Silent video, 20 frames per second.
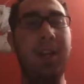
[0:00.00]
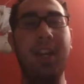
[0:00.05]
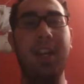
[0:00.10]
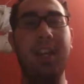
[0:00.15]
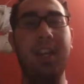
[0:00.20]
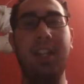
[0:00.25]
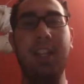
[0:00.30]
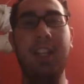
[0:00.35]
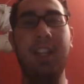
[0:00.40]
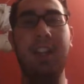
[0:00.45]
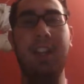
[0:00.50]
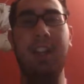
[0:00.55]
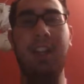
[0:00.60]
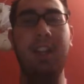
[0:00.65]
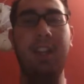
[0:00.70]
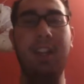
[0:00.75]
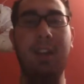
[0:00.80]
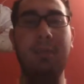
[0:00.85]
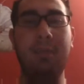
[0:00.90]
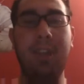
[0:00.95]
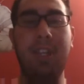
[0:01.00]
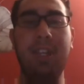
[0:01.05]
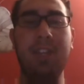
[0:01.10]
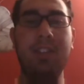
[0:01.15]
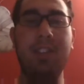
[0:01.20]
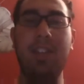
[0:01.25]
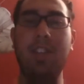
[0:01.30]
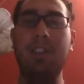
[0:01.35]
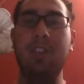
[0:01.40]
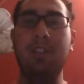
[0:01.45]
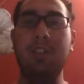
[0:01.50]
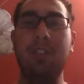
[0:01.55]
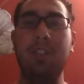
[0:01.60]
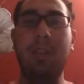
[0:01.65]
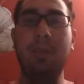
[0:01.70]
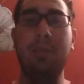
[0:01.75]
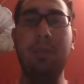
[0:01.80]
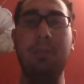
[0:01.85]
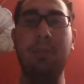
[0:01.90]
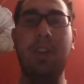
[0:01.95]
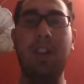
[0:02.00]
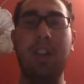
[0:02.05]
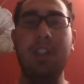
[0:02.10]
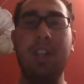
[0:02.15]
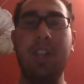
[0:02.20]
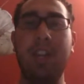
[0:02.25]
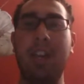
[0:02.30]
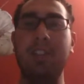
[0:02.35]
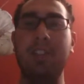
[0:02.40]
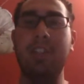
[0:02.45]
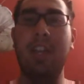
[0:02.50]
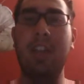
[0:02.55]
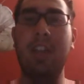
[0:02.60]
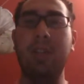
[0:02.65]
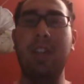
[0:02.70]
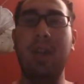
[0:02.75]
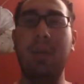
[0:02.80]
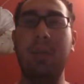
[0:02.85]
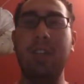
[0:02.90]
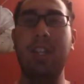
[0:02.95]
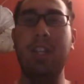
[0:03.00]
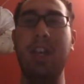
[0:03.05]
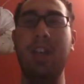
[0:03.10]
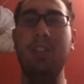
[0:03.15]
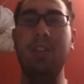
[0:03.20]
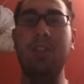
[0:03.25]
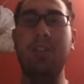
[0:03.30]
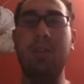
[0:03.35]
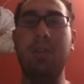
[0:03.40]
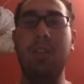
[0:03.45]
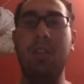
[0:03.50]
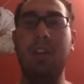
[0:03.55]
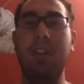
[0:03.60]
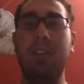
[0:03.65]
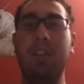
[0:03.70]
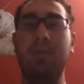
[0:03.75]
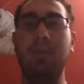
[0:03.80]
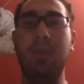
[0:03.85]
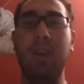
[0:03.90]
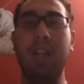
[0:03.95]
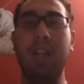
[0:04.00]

gonna click on it again because then it'll stop the broadcast. I don't get what the hell is going on. We're